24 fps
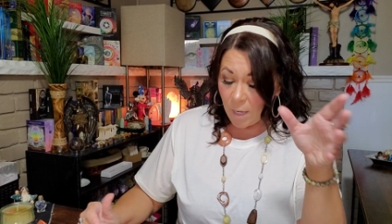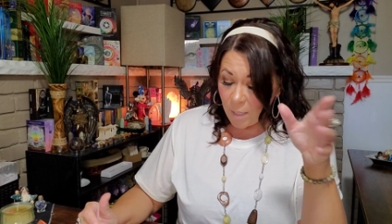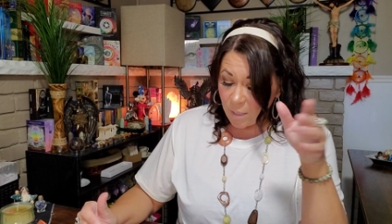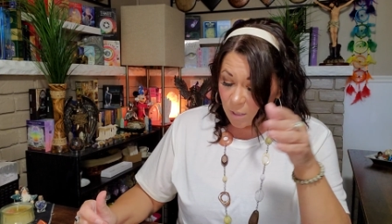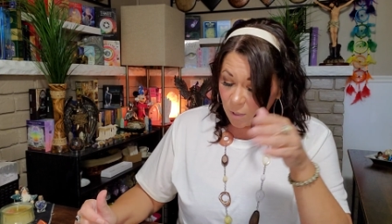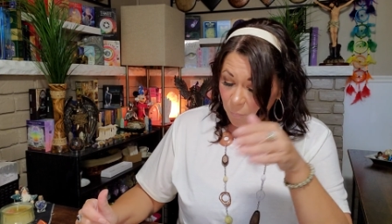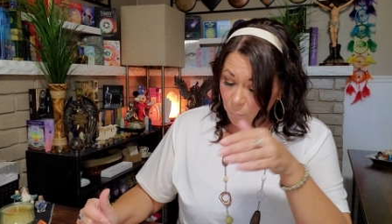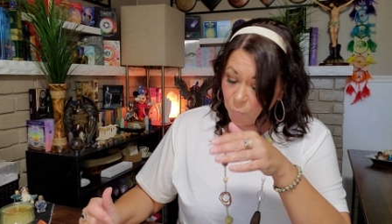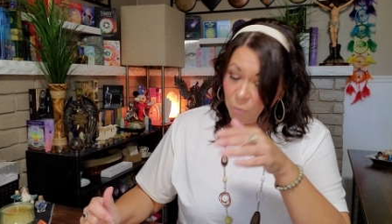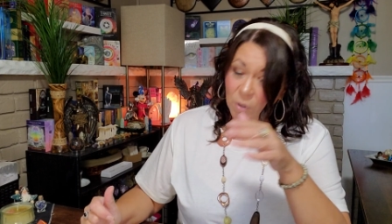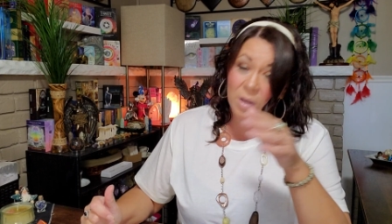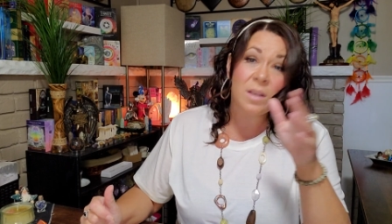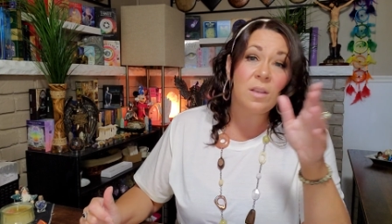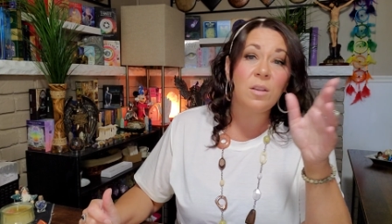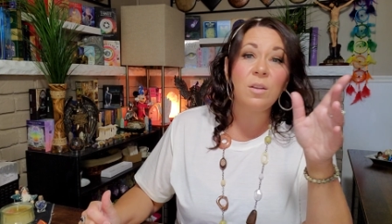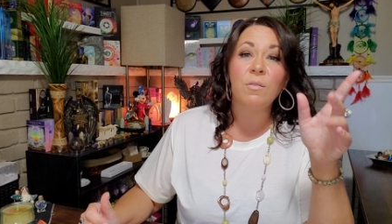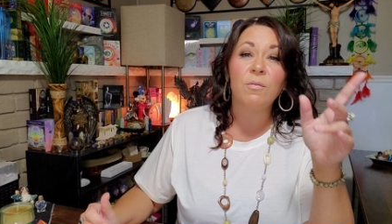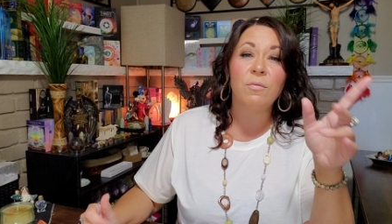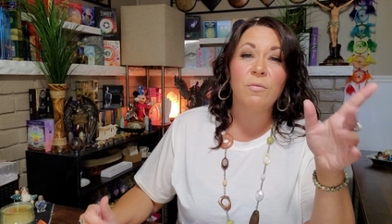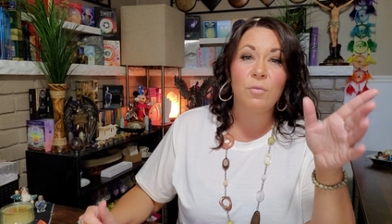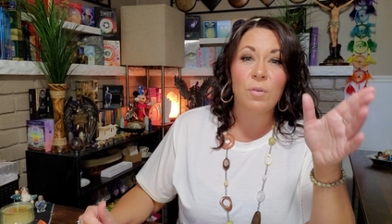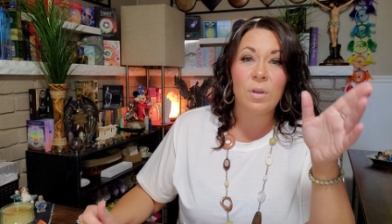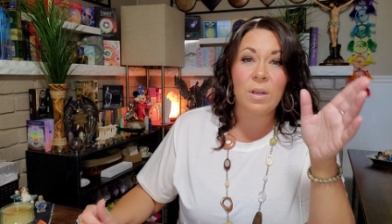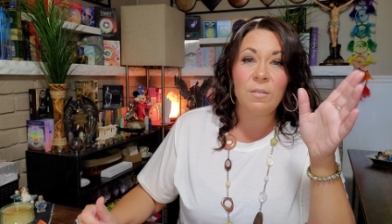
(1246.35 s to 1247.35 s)
to break you
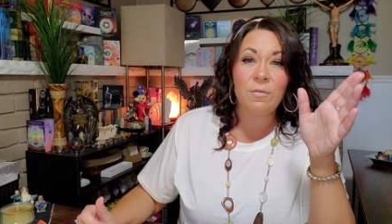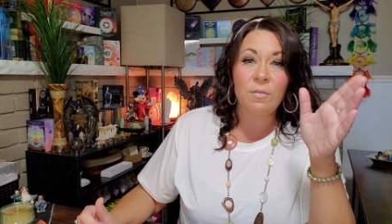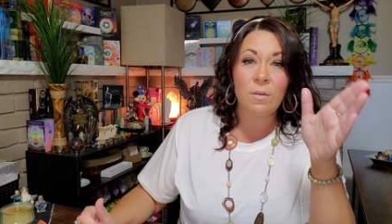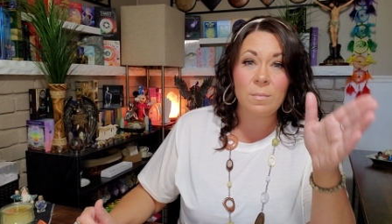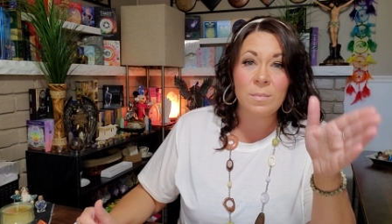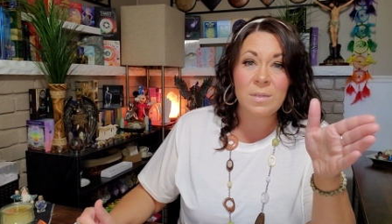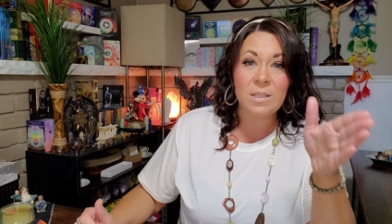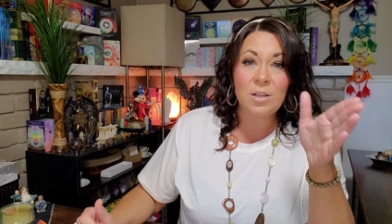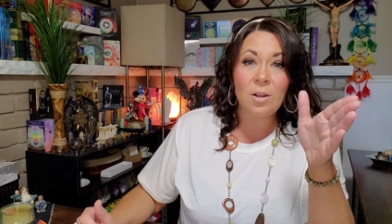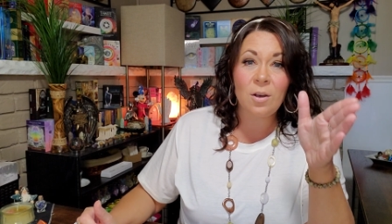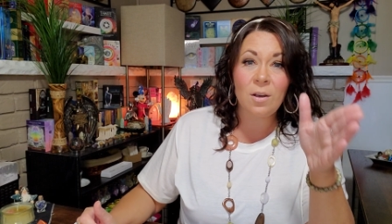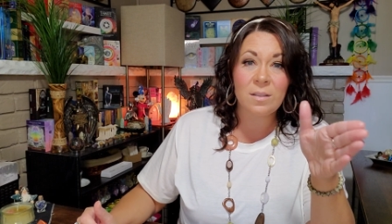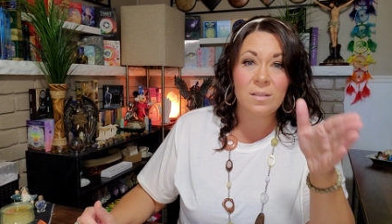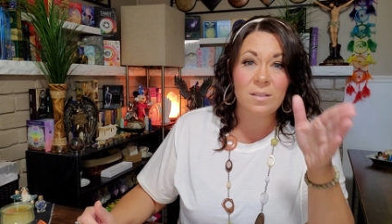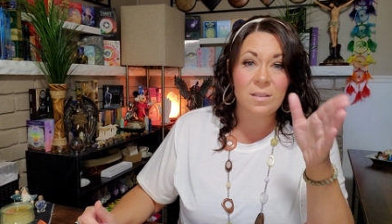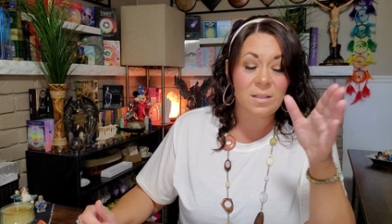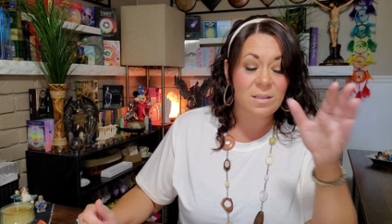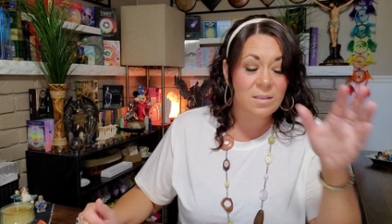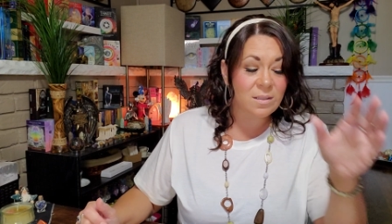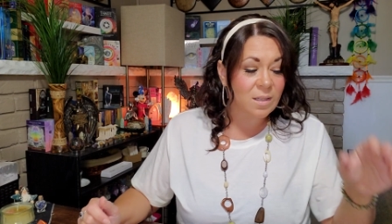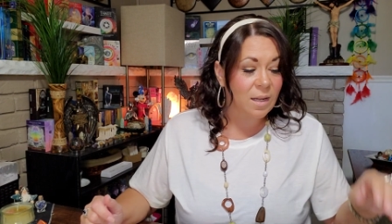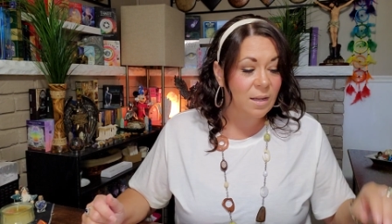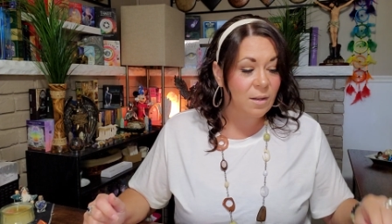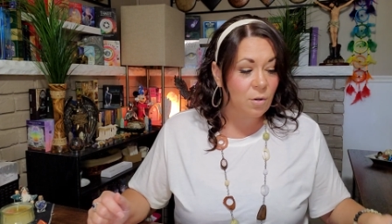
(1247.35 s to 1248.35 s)
free from a toxic
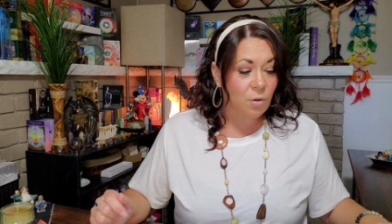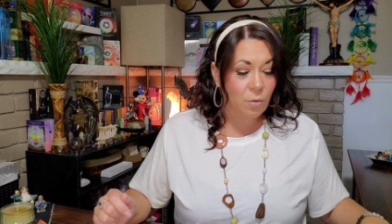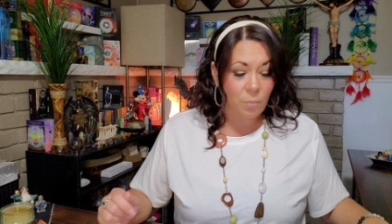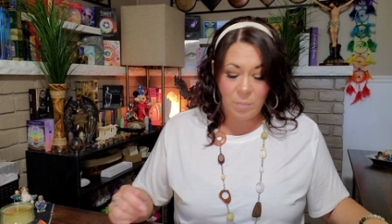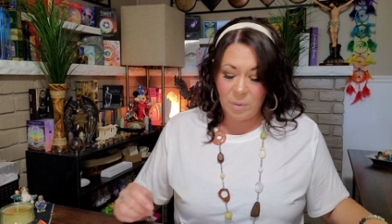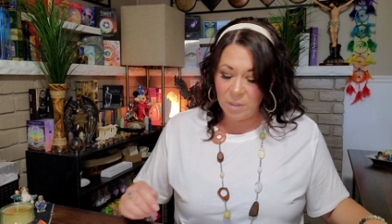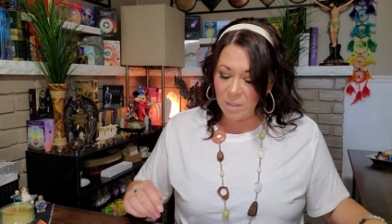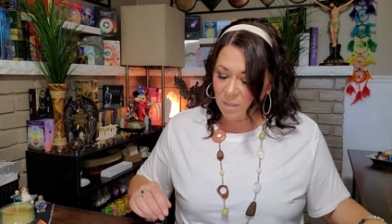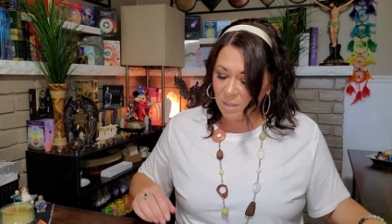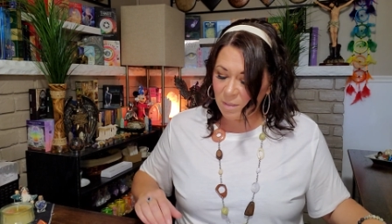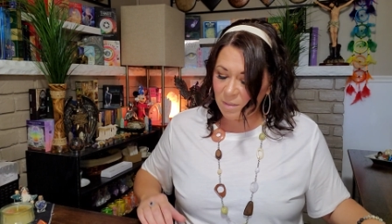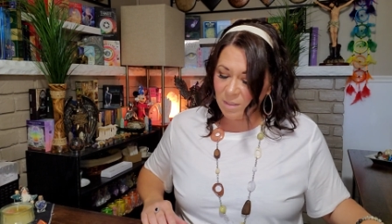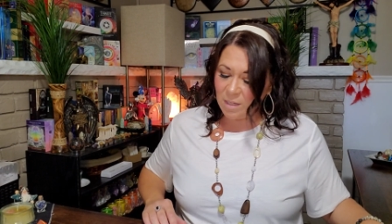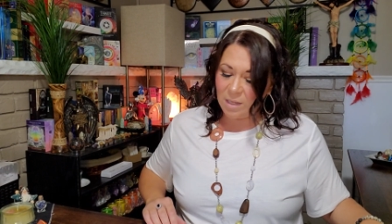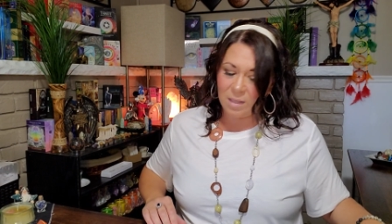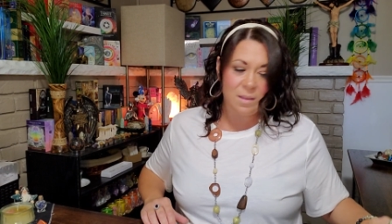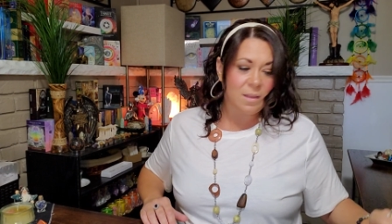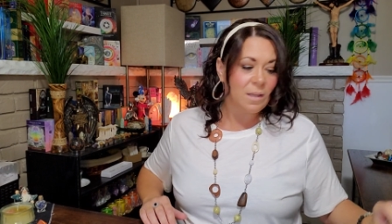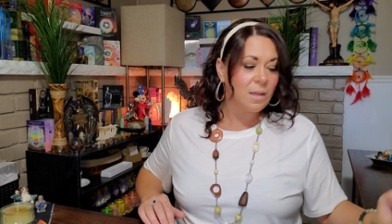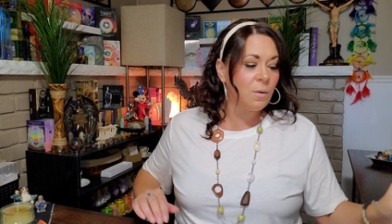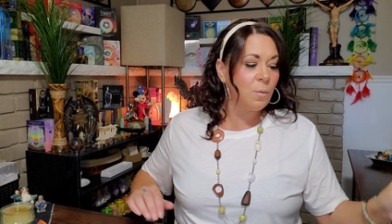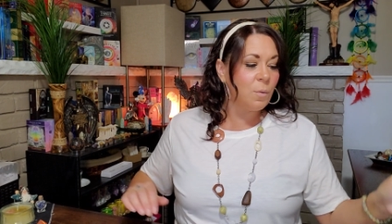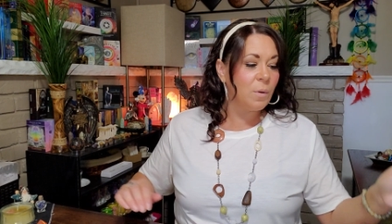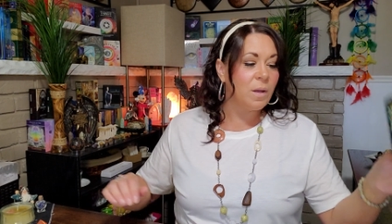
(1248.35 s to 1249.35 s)
cycle because I
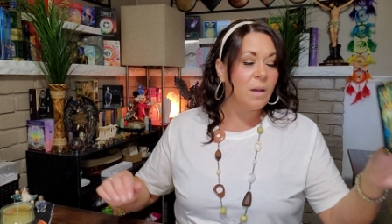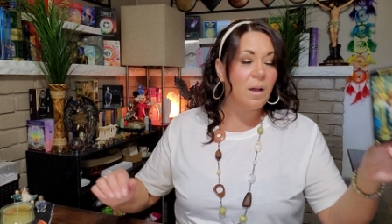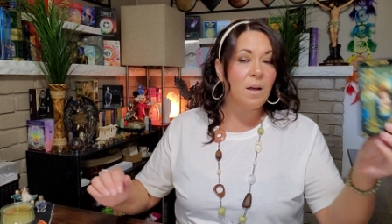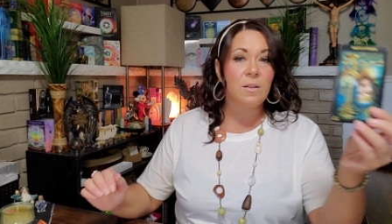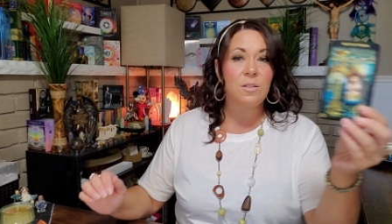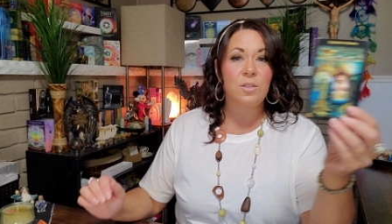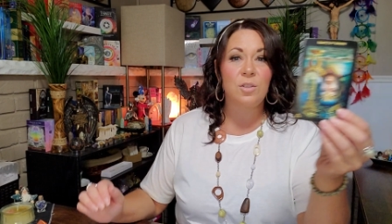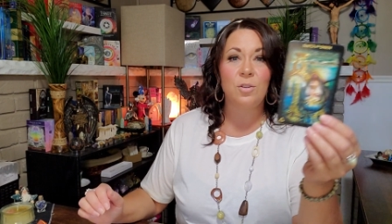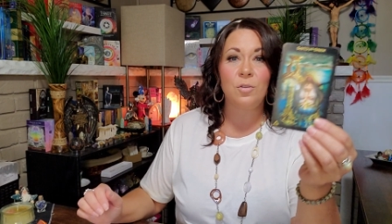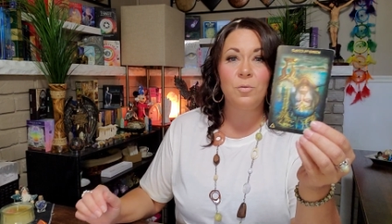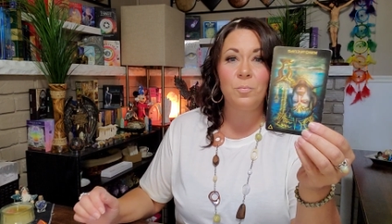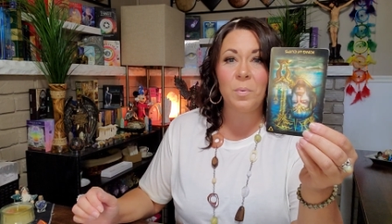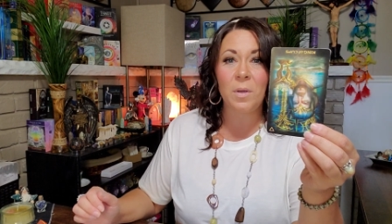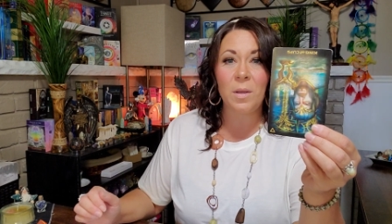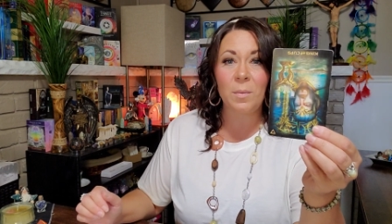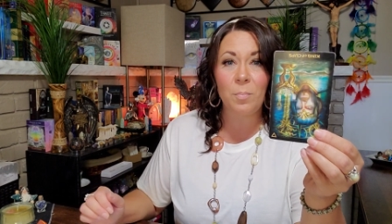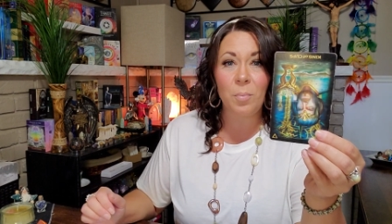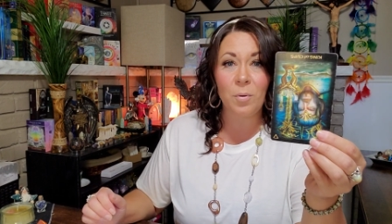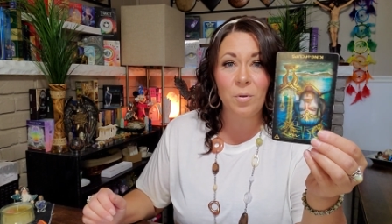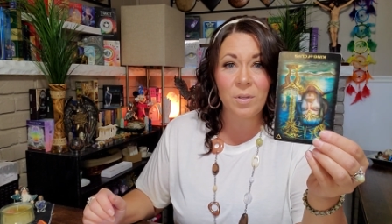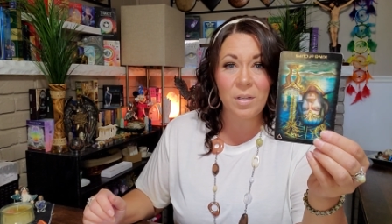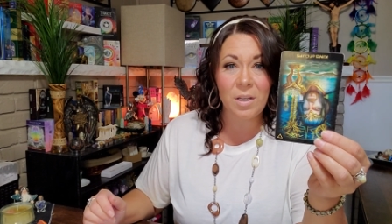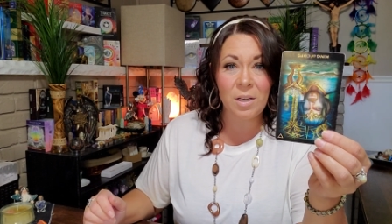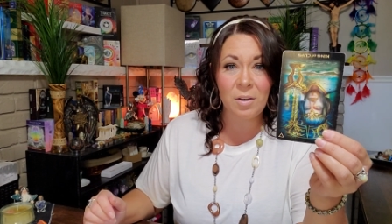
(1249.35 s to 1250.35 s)
think we got two
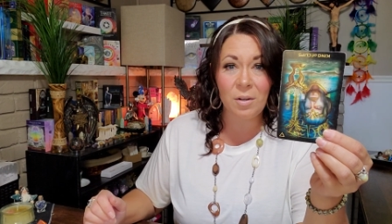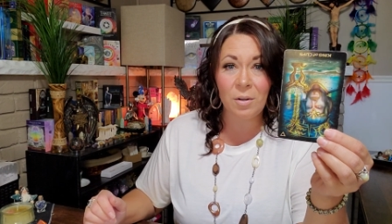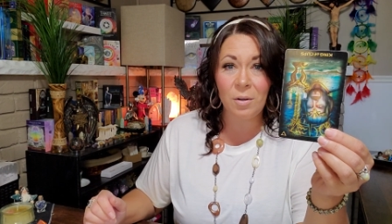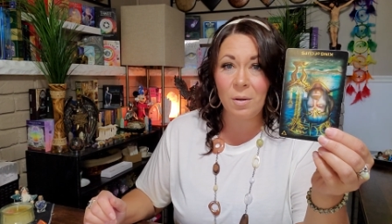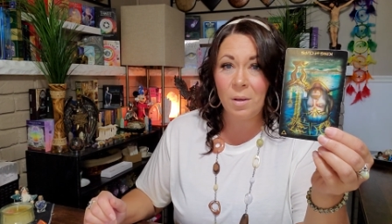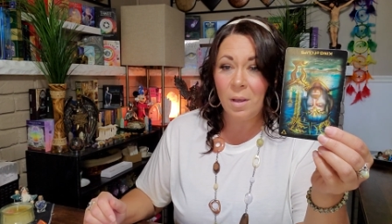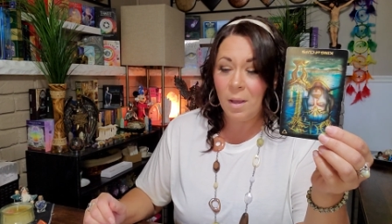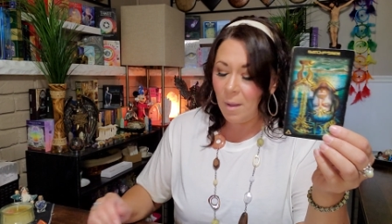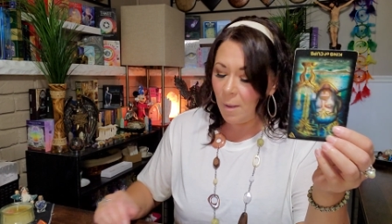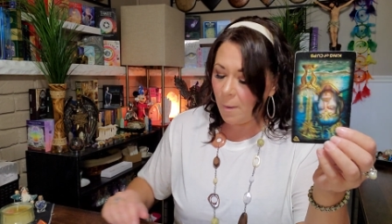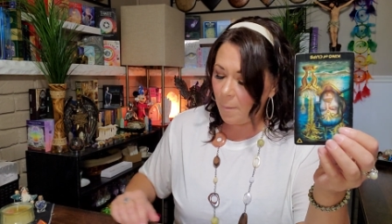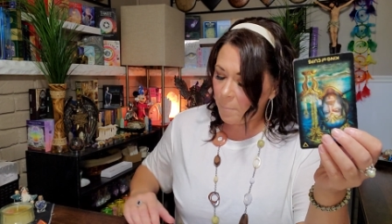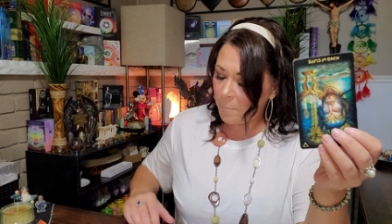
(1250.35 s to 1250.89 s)
people here.